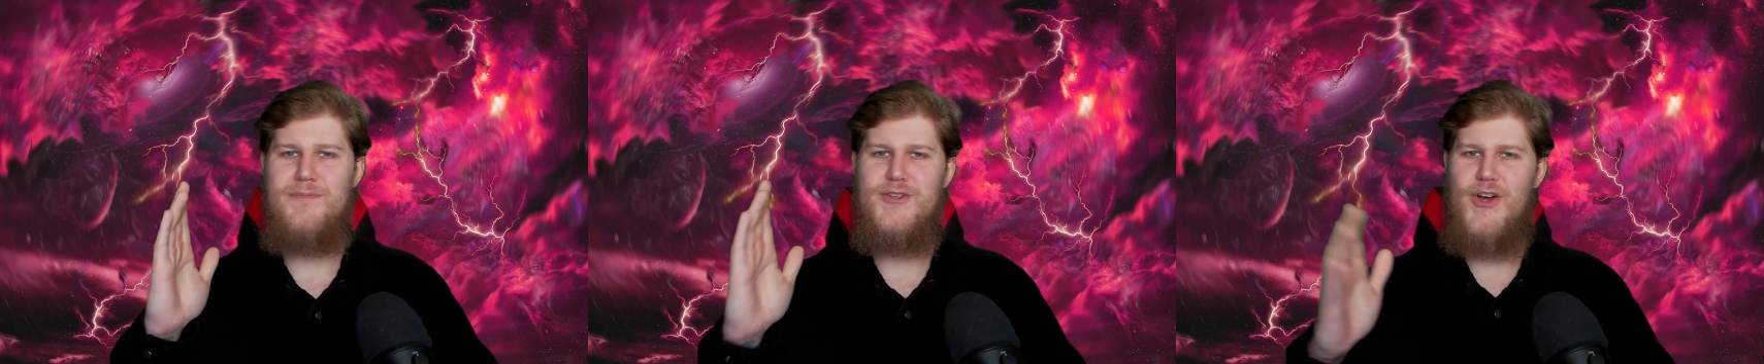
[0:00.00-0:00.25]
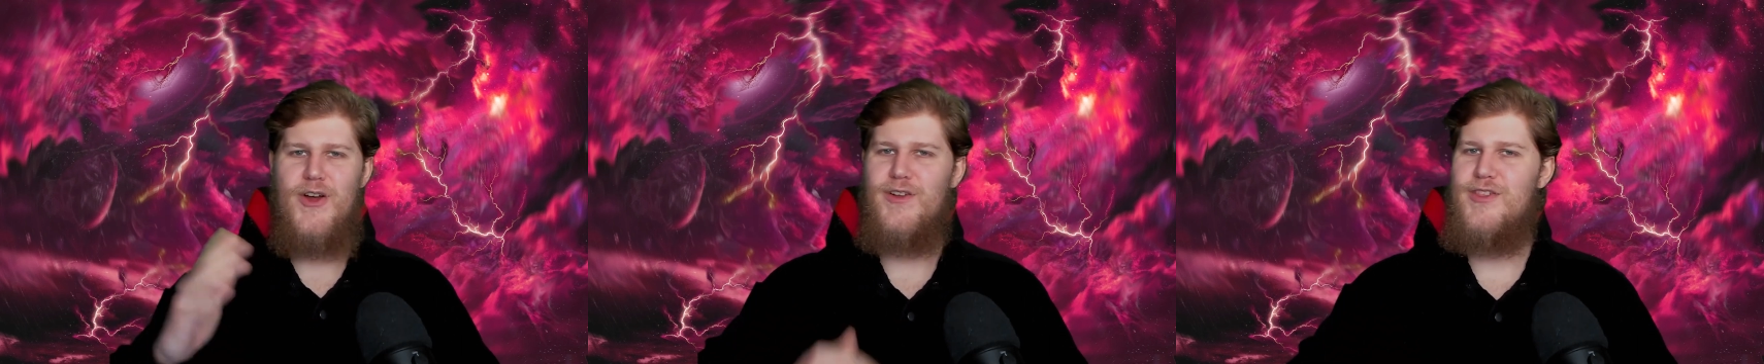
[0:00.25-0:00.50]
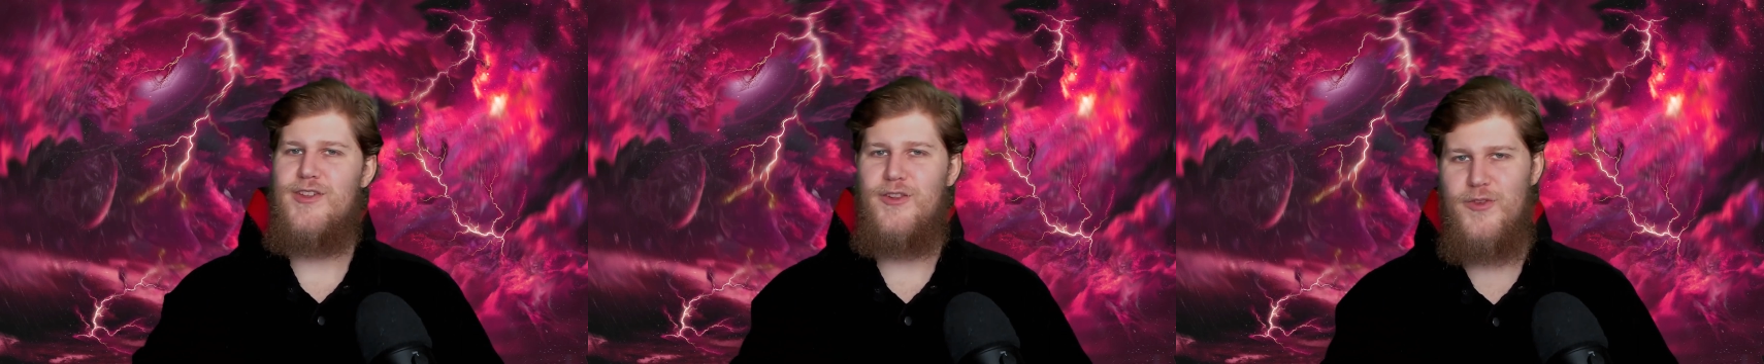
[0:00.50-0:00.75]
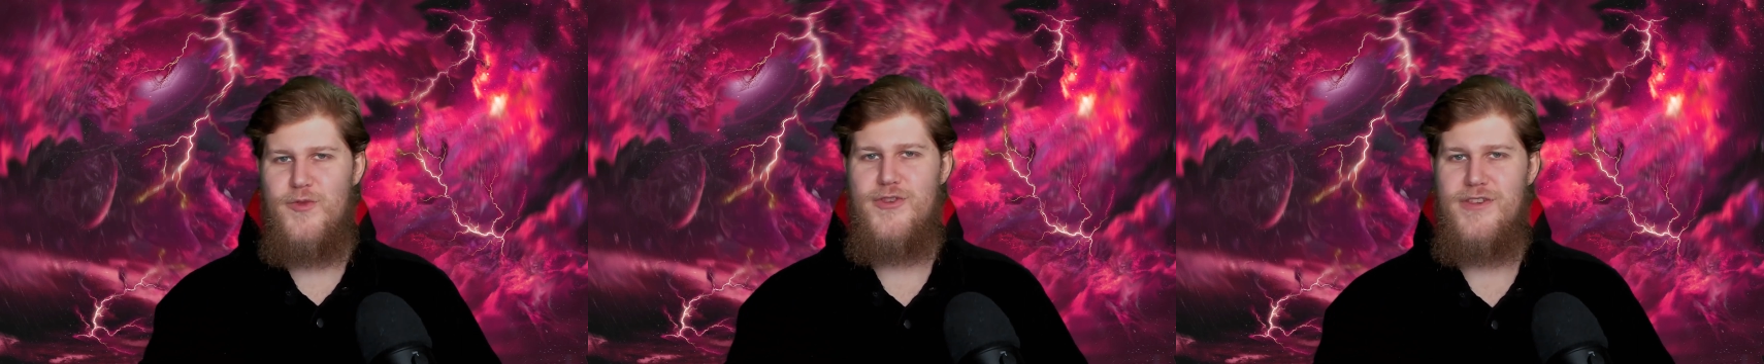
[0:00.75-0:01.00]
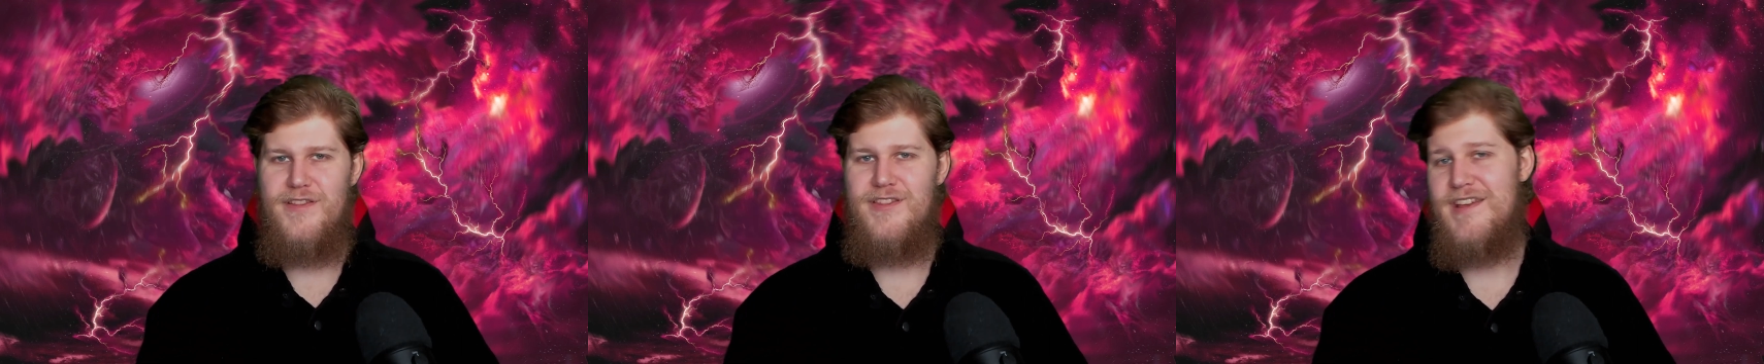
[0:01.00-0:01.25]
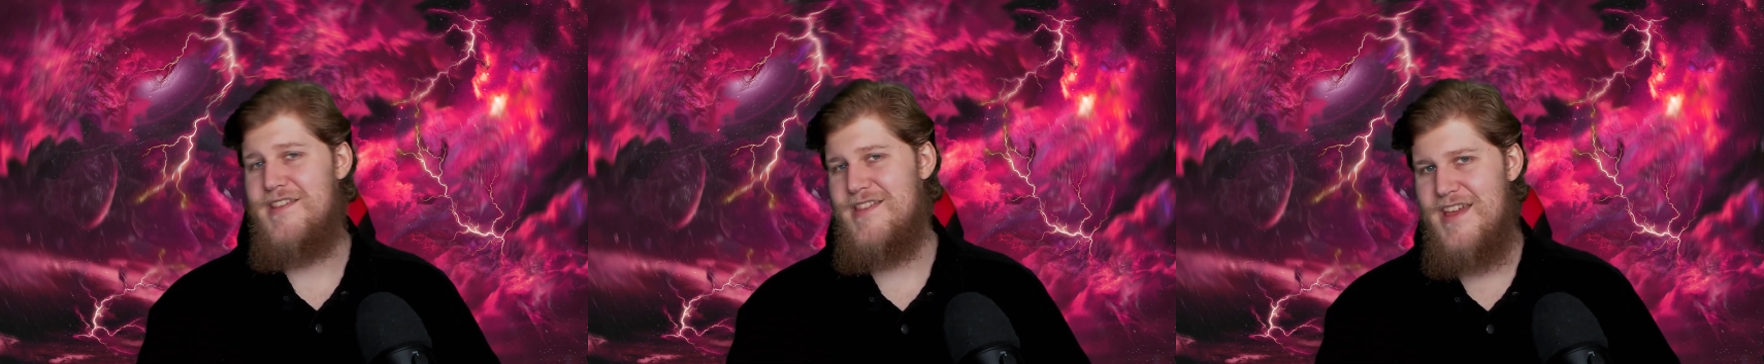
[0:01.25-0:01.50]
dark solutions,
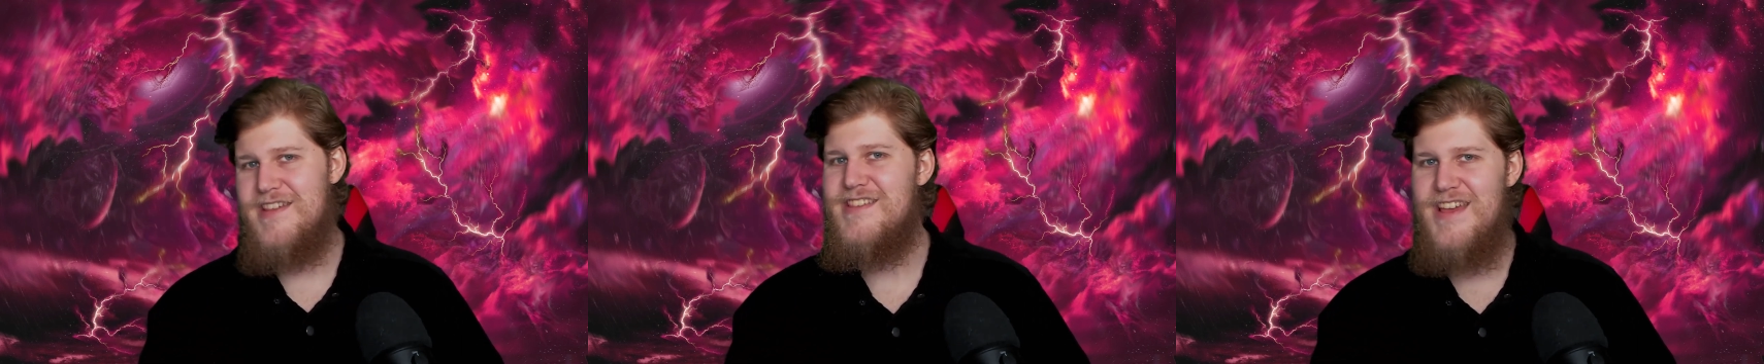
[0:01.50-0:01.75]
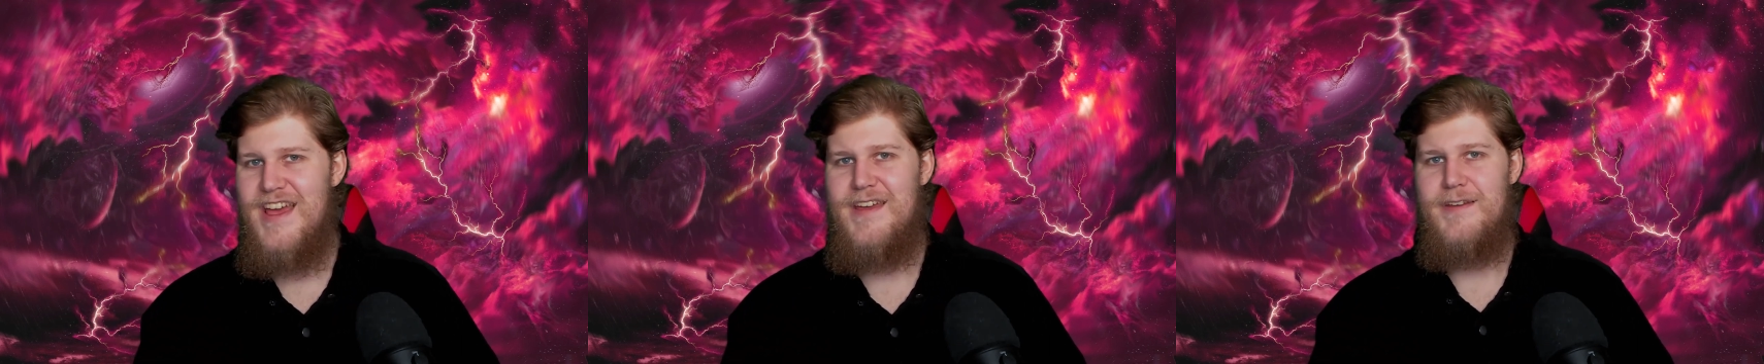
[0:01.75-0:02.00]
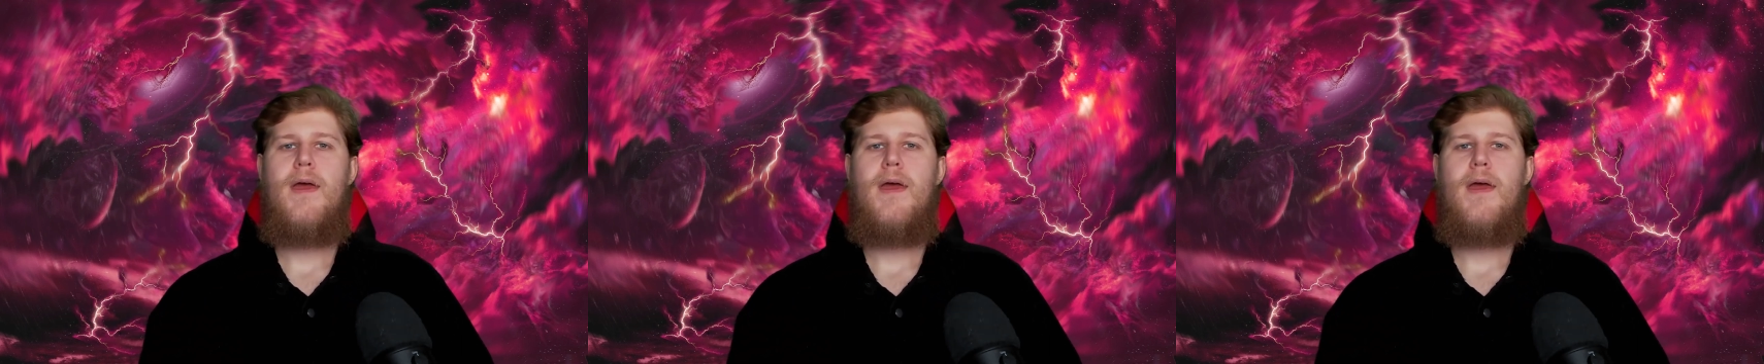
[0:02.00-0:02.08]
as they say.